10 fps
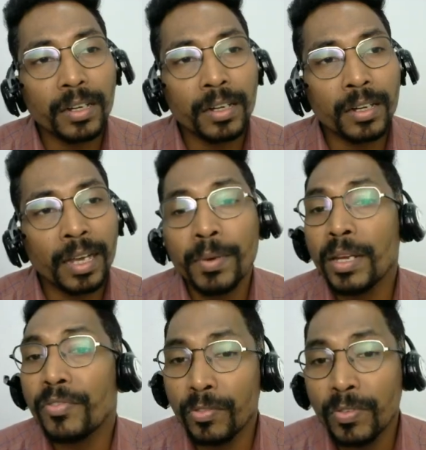I
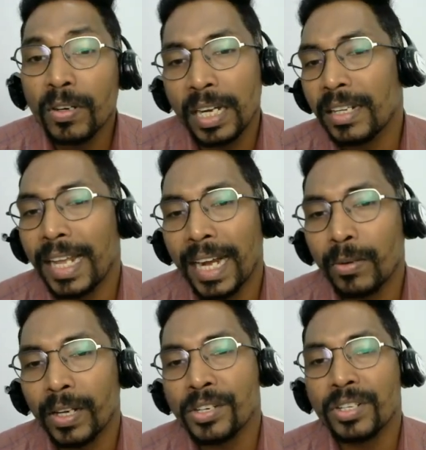mean for work done
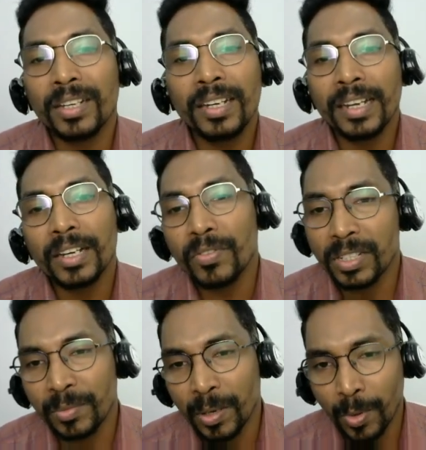calculation in
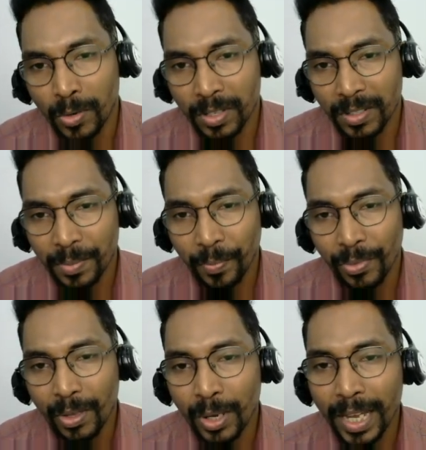irreversible process.
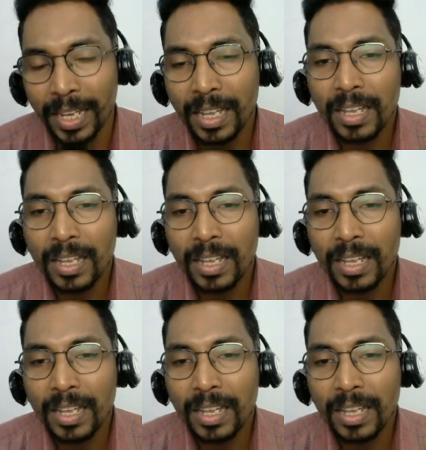Okay.